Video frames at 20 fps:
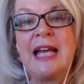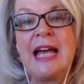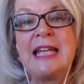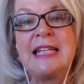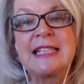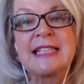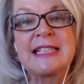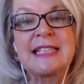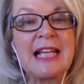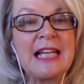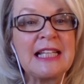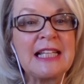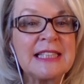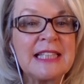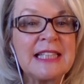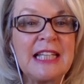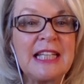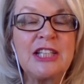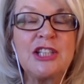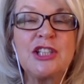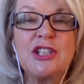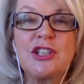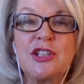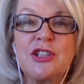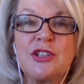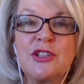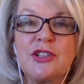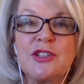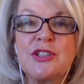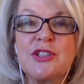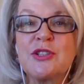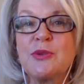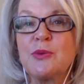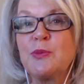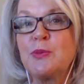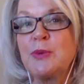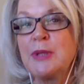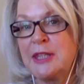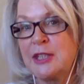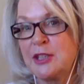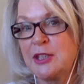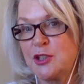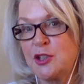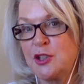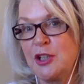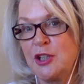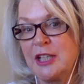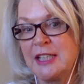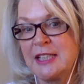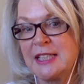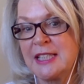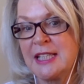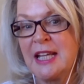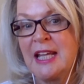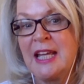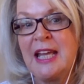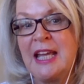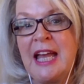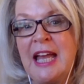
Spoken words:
and discuss the issues with the students